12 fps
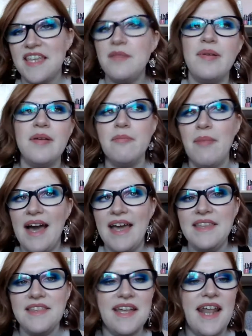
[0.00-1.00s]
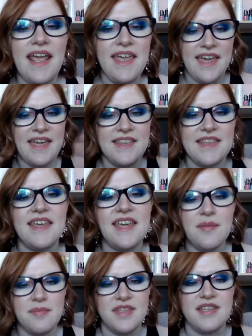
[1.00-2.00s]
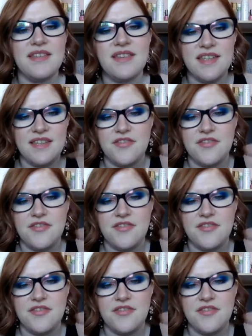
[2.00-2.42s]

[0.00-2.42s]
keep in mind that I can't keep the